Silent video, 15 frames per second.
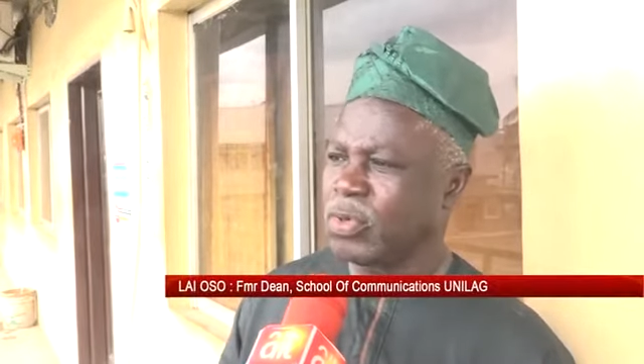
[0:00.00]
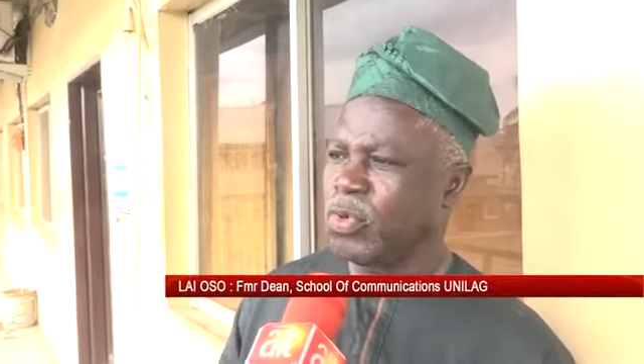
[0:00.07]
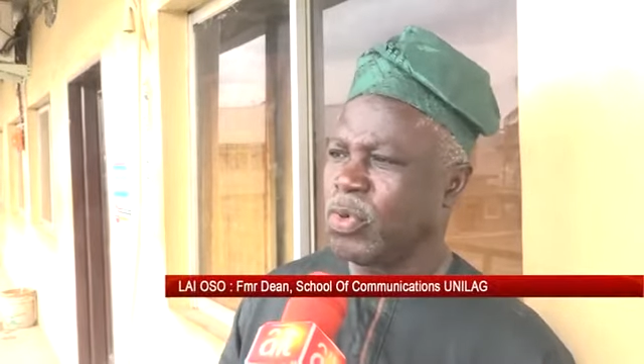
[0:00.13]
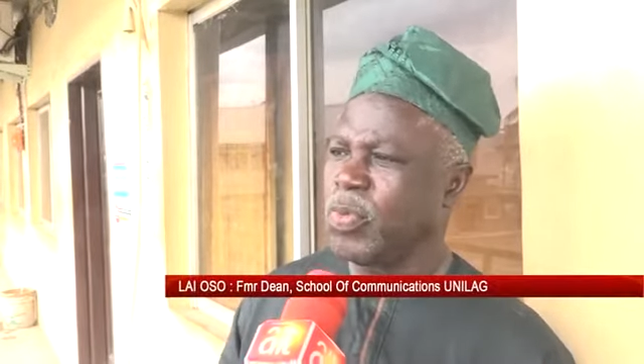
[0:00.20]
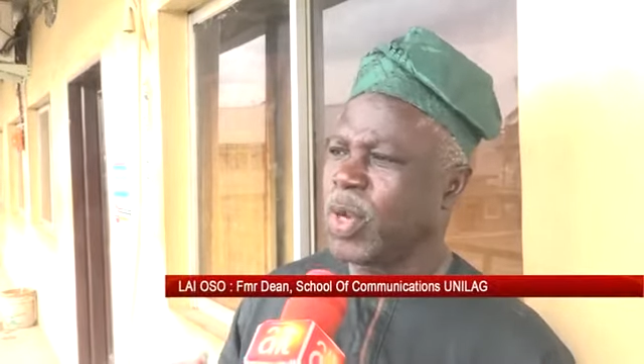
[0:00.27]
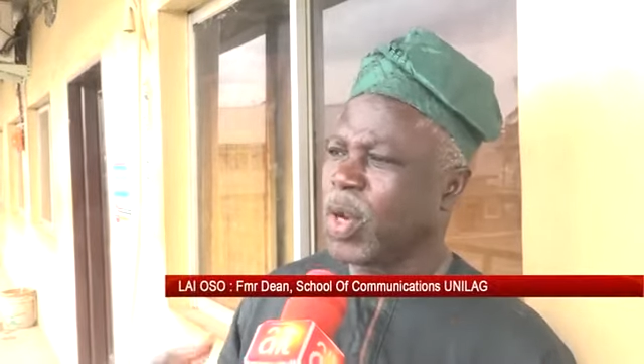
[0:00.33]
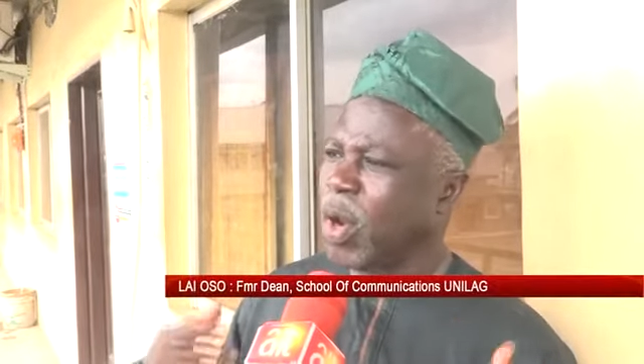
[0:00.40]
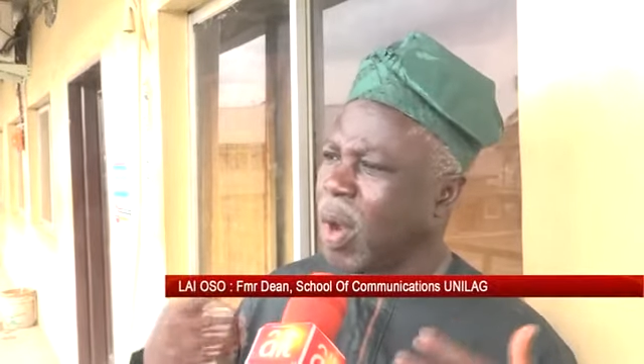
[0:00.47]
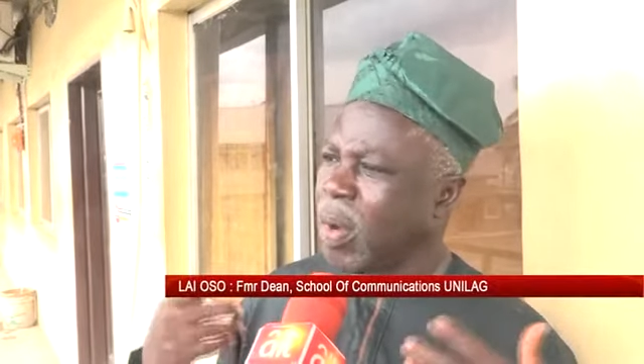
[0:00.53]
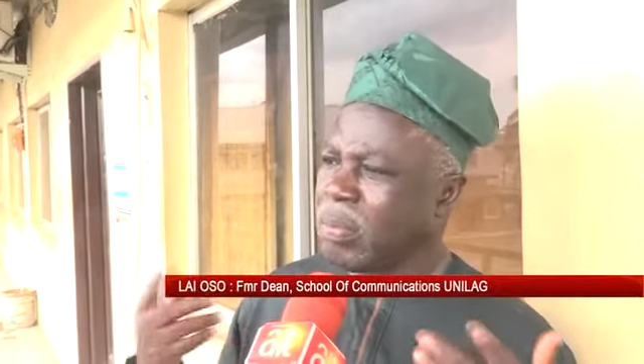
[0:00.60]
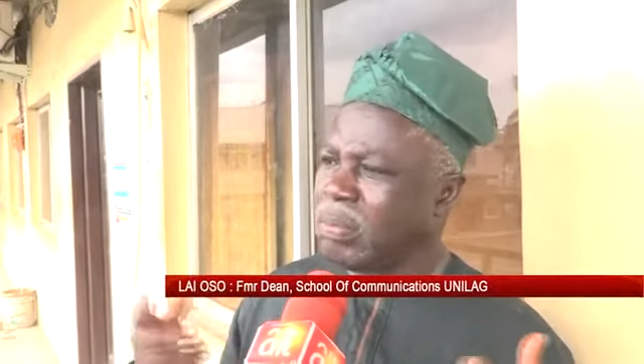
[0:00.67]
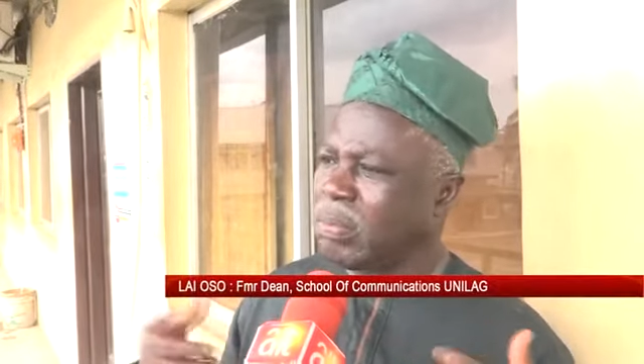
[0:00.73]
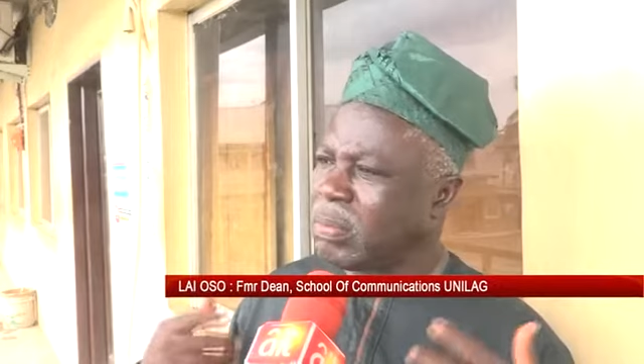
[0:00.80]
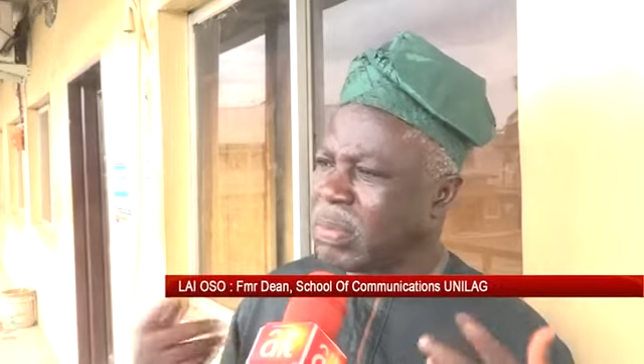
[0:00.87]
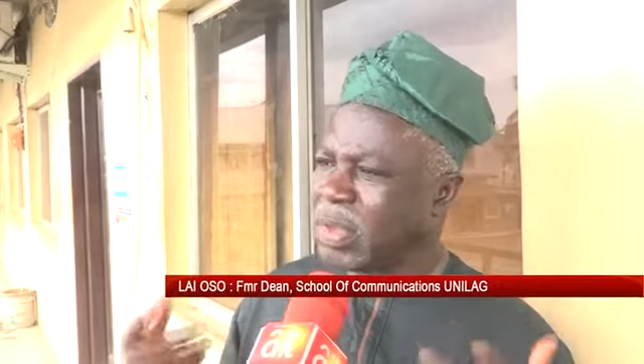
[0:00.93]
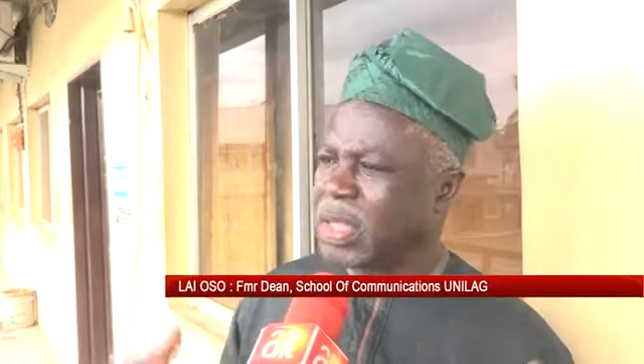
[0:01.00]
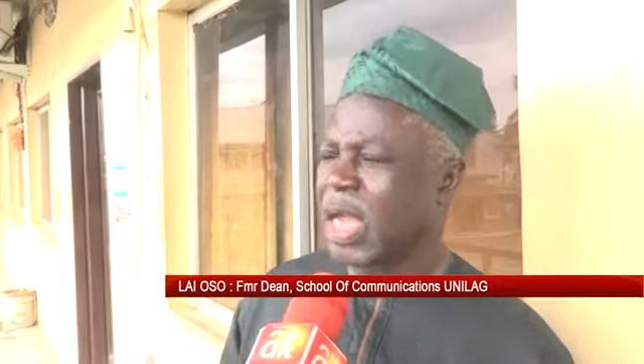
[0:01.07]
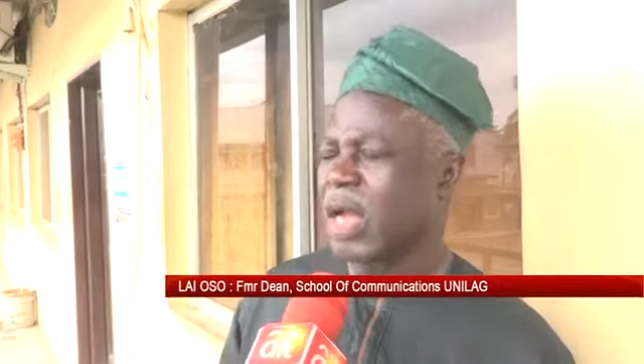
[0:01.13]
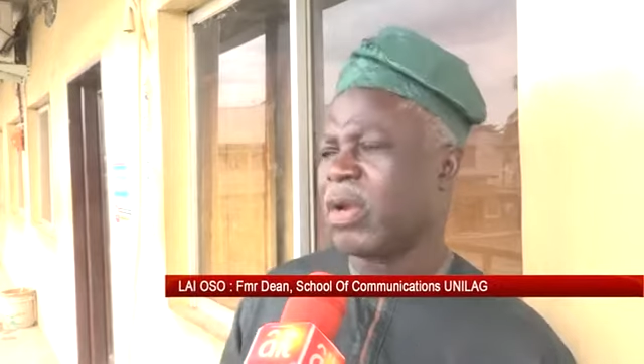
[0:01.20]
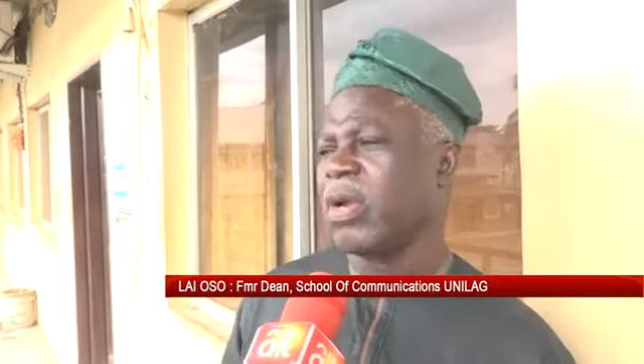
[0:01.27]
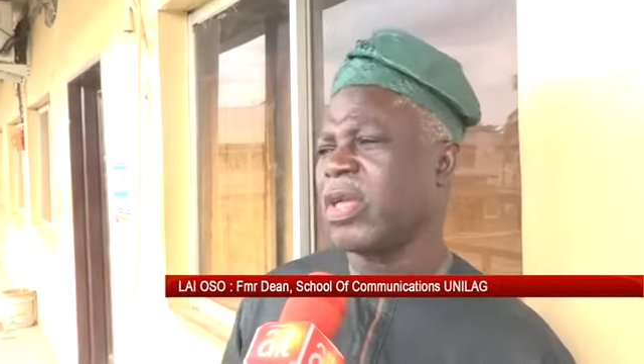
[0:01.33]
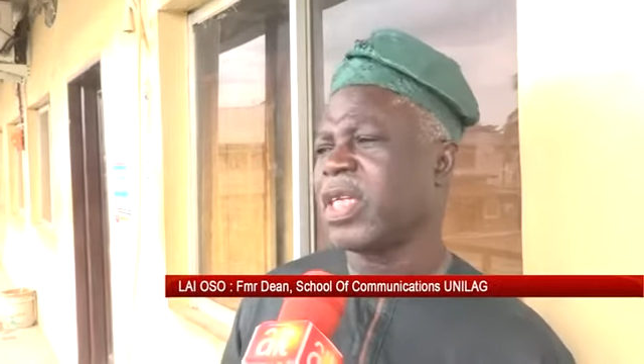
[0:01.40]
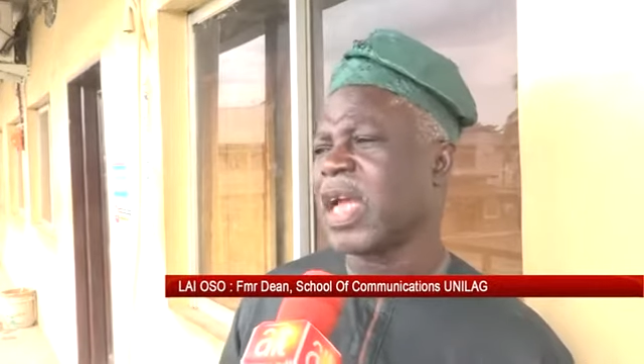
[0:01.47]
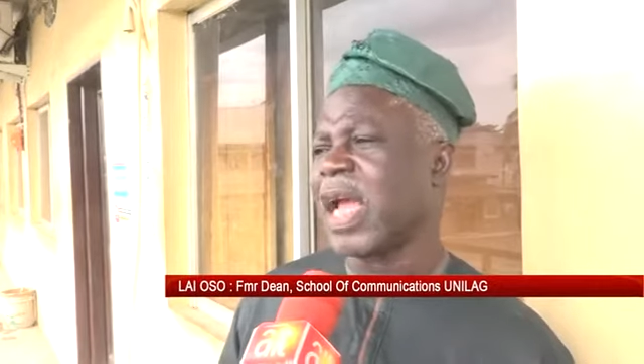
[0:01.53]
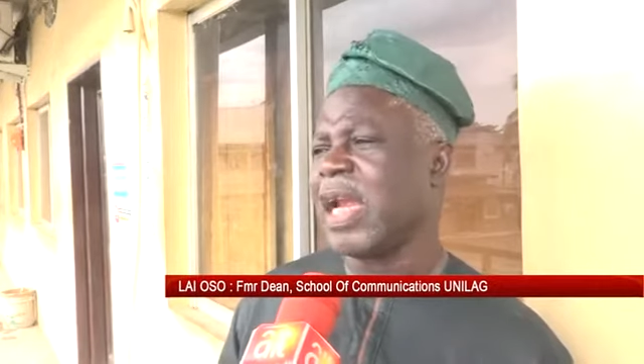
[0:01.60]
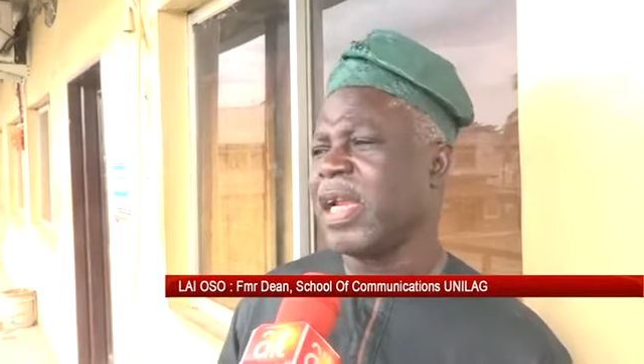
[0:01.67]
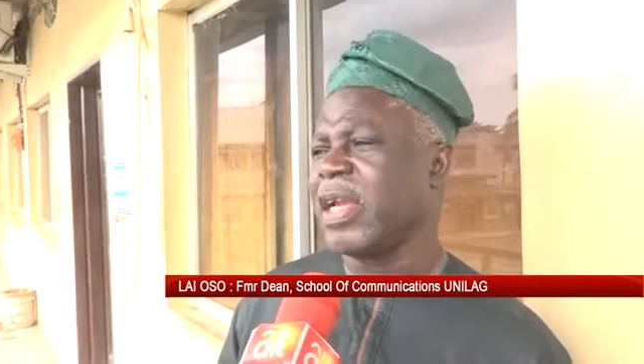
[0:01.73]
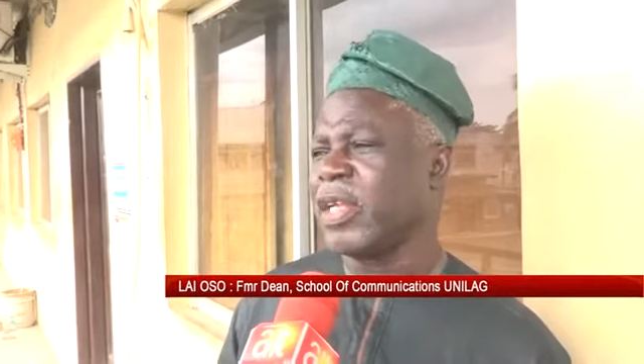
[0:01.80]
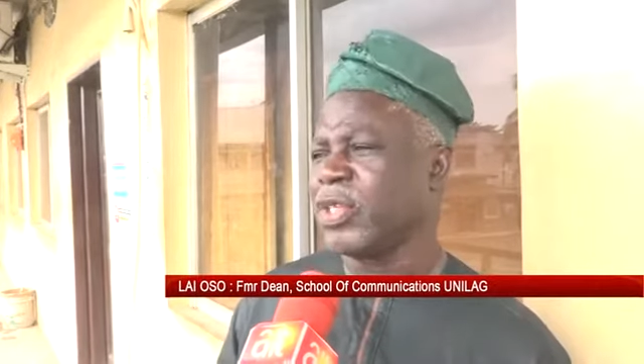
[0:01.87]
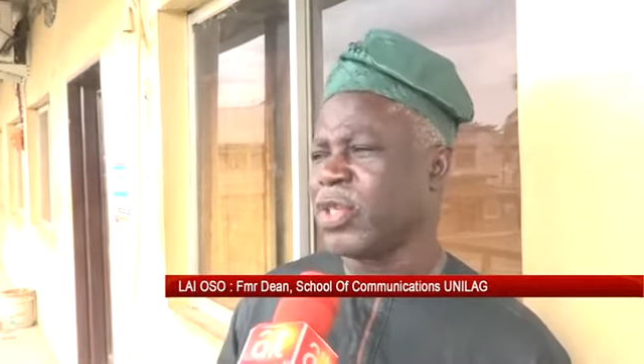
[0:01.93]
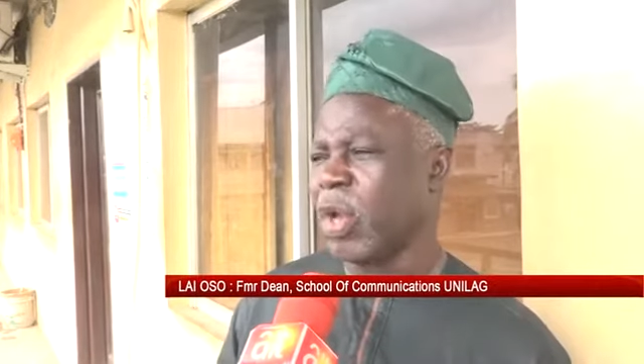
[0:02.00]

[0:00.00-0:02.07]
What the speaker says: could become psychologically